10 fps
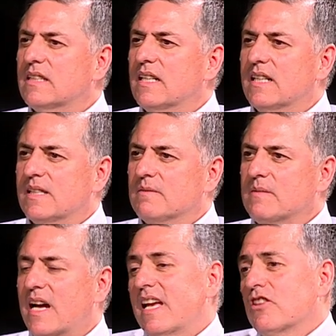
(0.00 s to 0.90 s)
Um, mm-hmm.
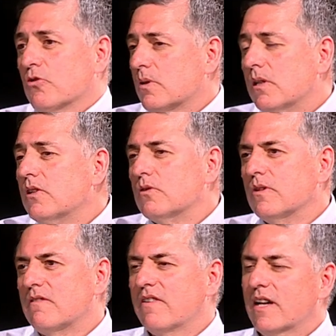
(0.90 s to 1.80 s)
I had no clue.
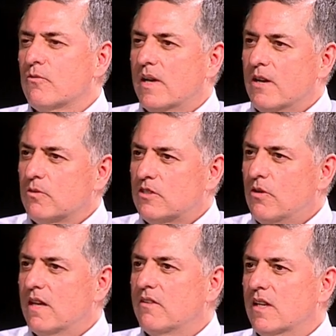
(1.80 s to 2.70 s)
In fact, when I was
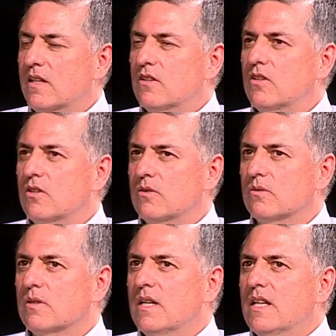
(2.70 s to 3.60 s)
driving
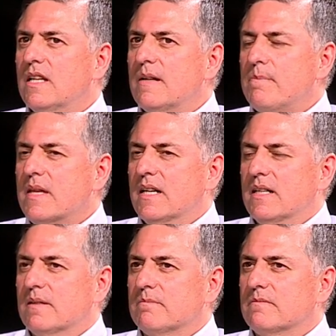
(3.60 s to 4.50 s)
into
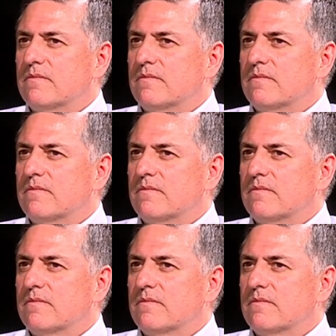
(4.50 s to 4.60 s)
um,